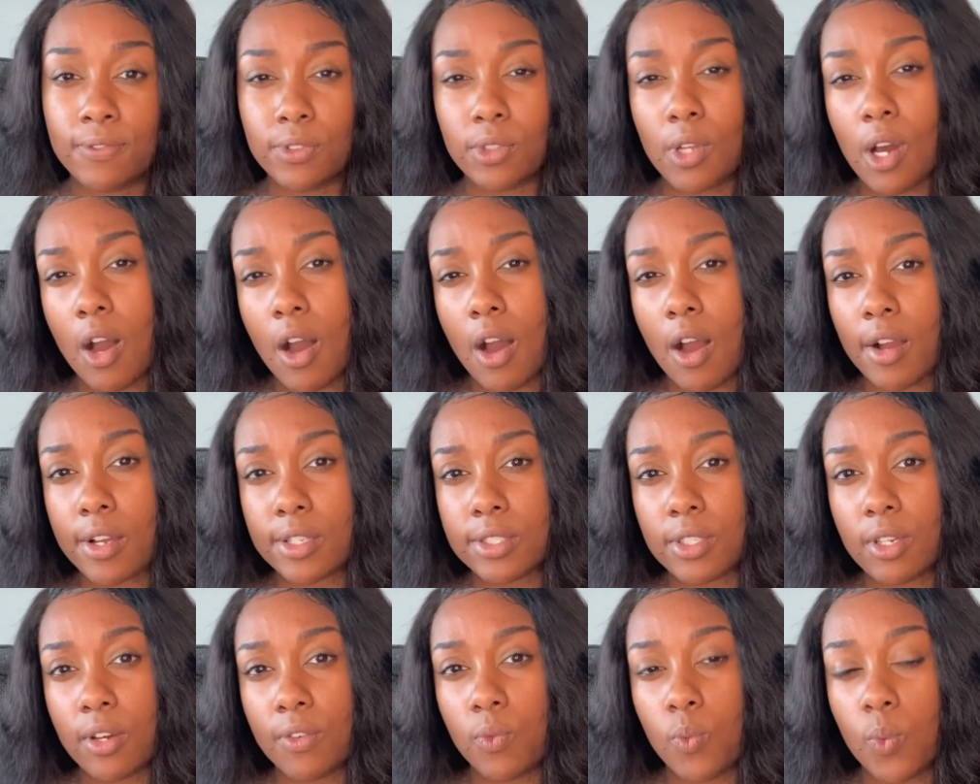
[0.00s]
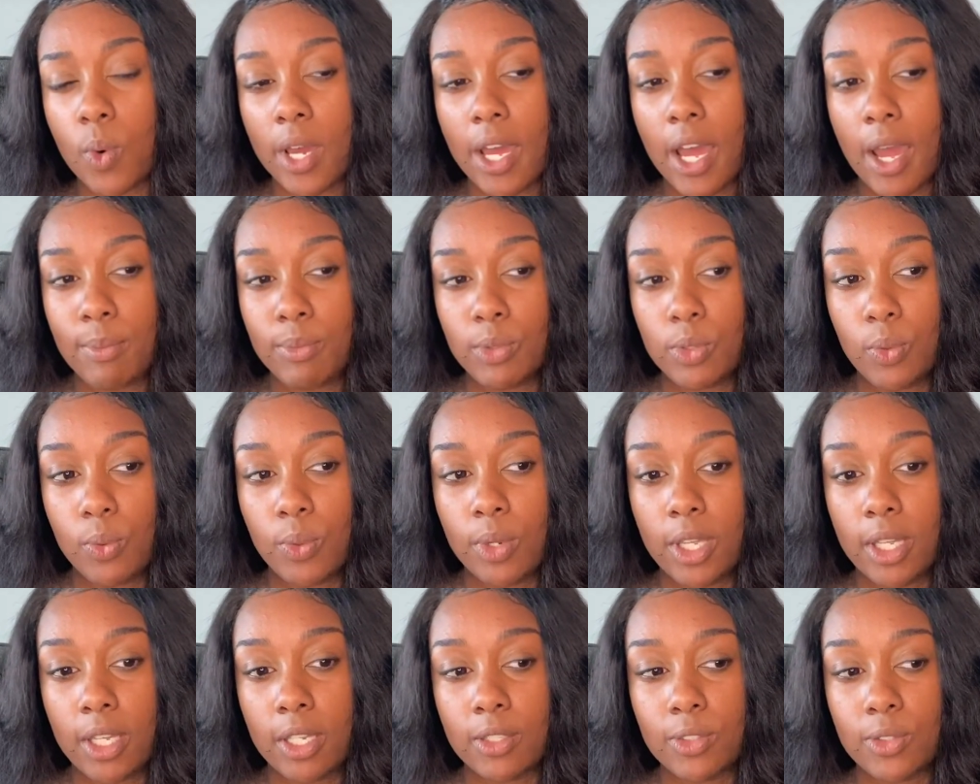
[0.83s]
vlogs of what I'm
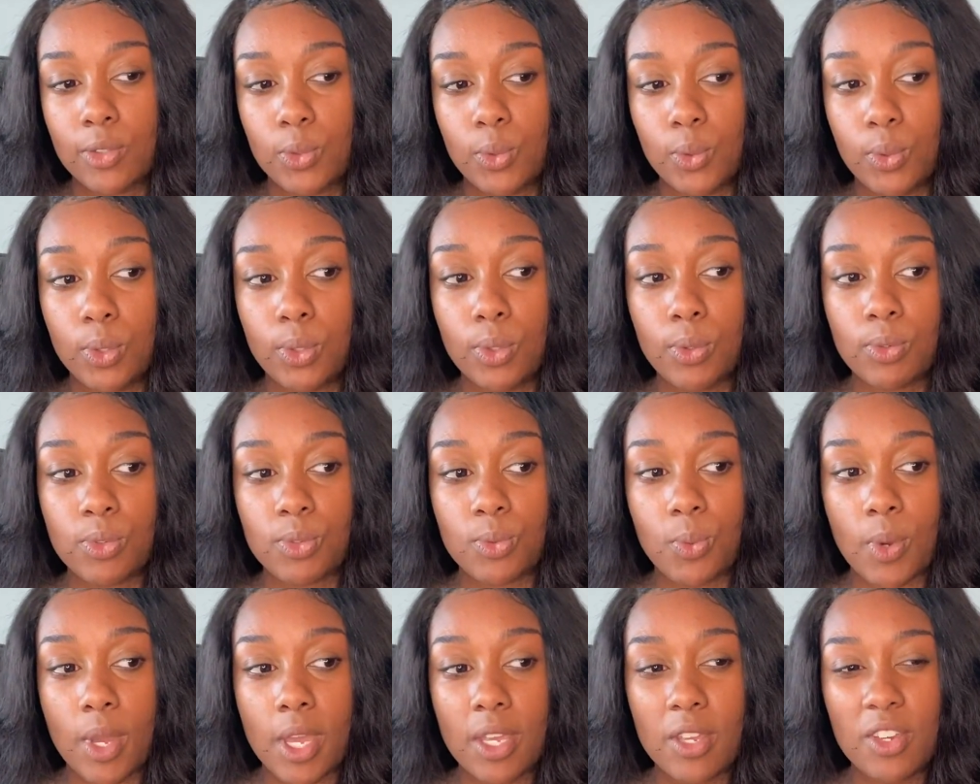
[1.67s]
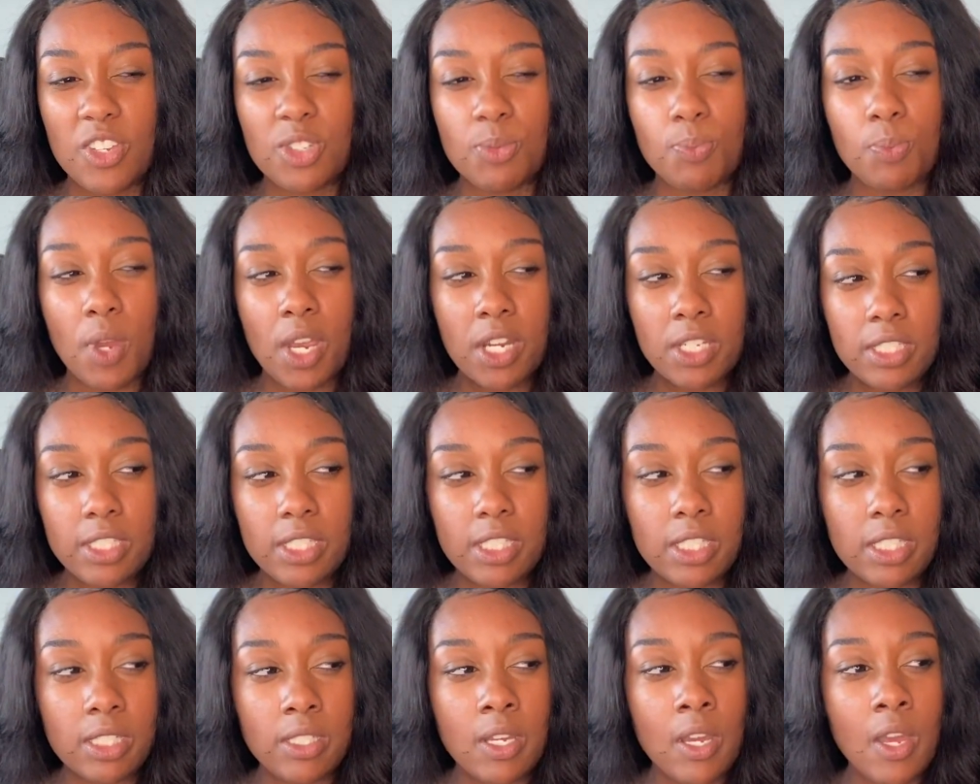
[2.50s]
doing to lose weight,
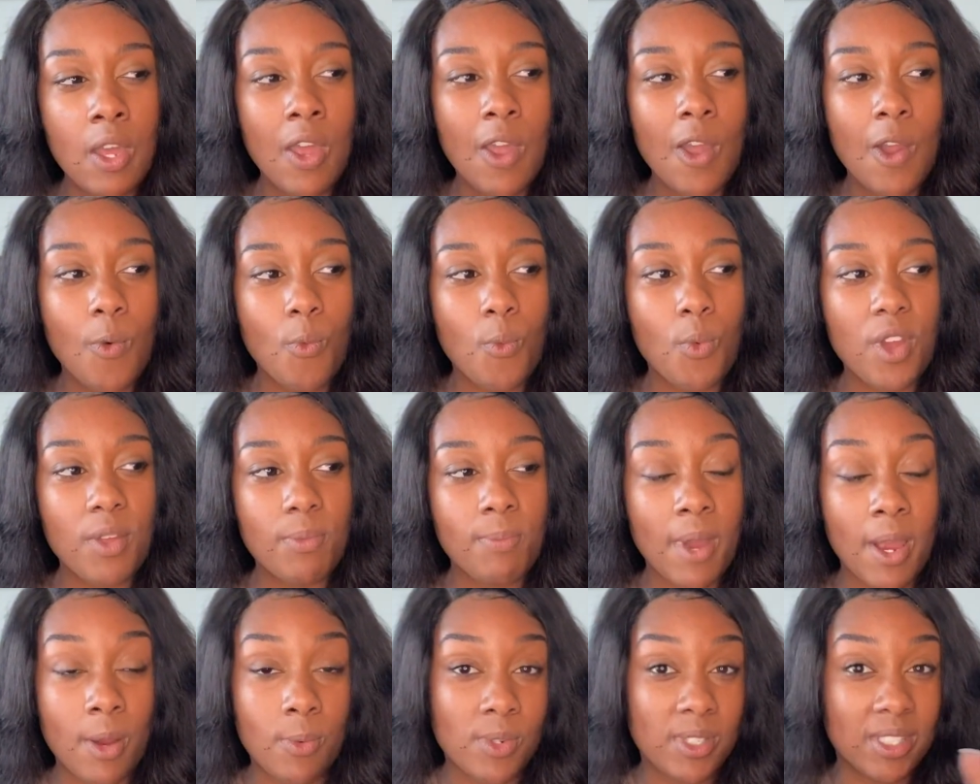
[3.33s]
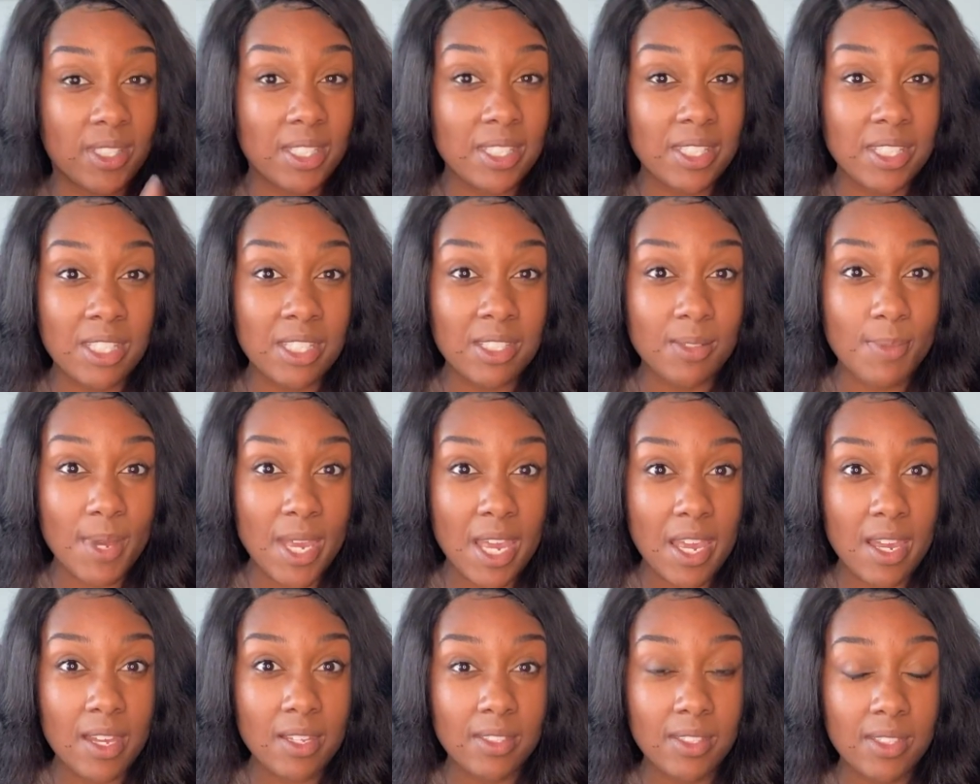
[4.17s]
especially with my resistance
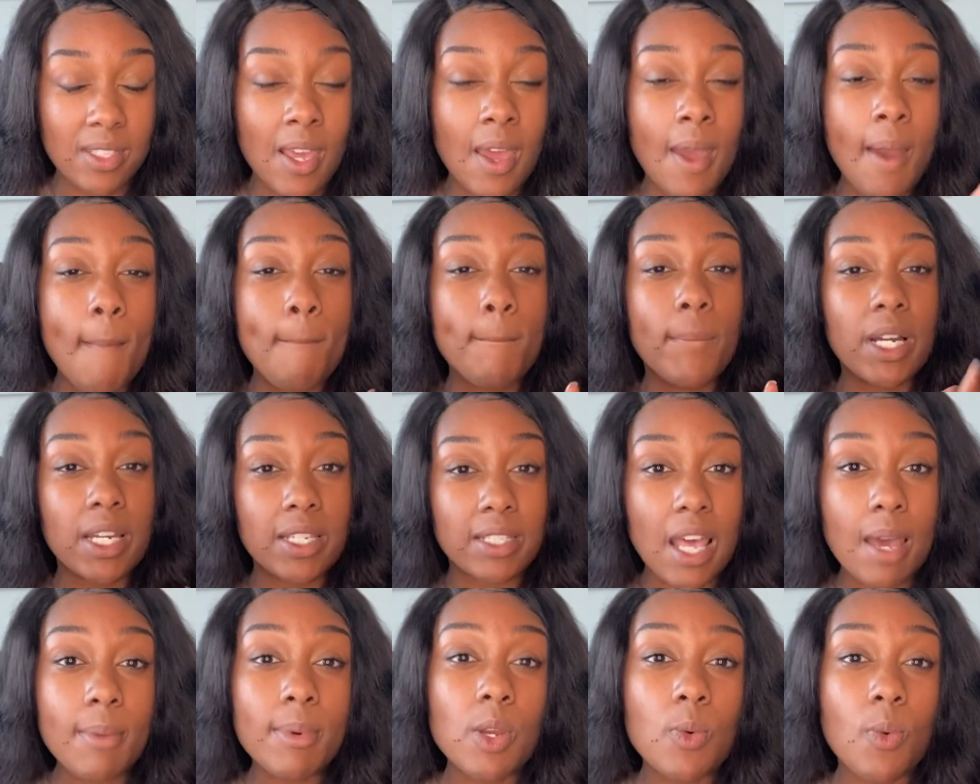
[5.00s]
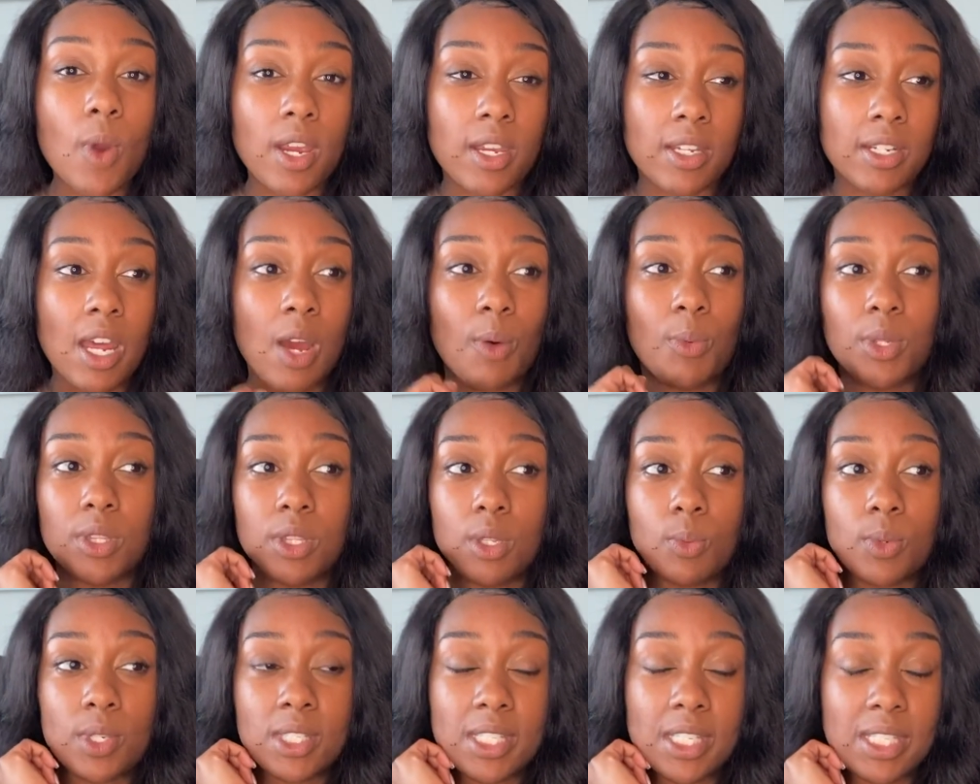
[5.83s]
bands, because I be working out with
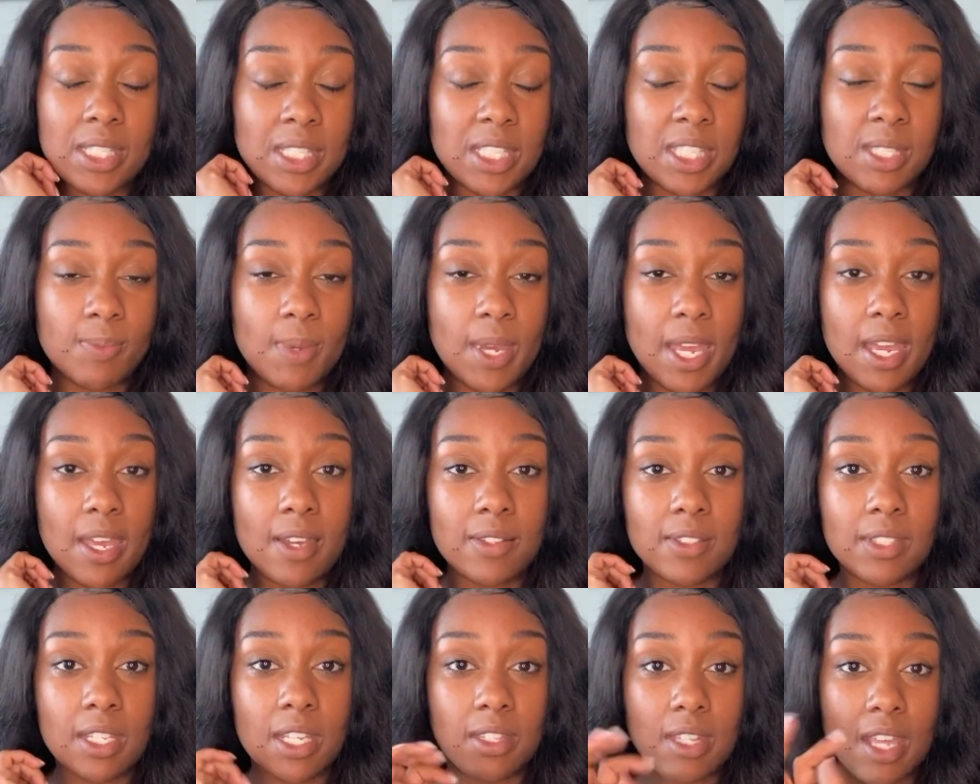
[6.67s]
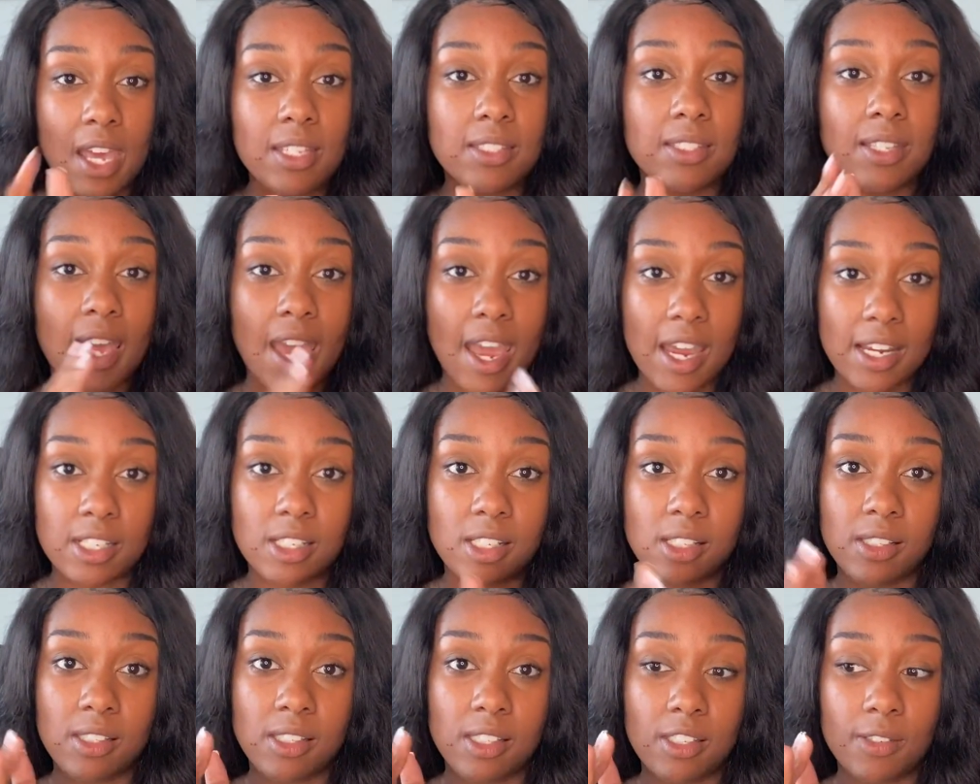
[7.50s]
the resistance bands and that's
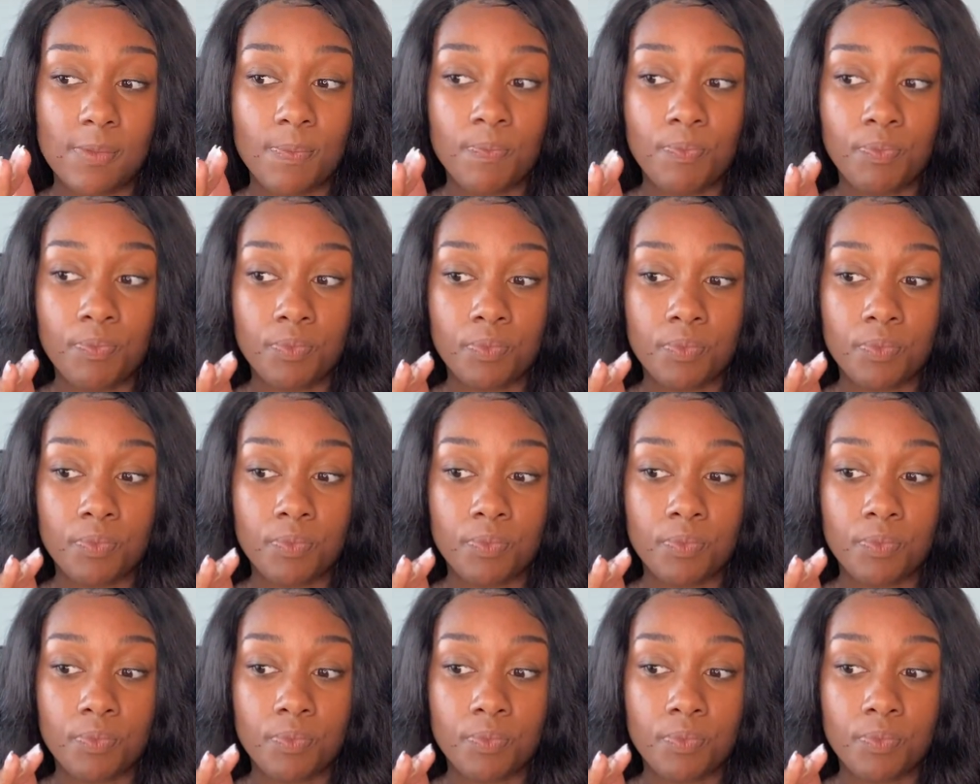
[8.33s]
actually,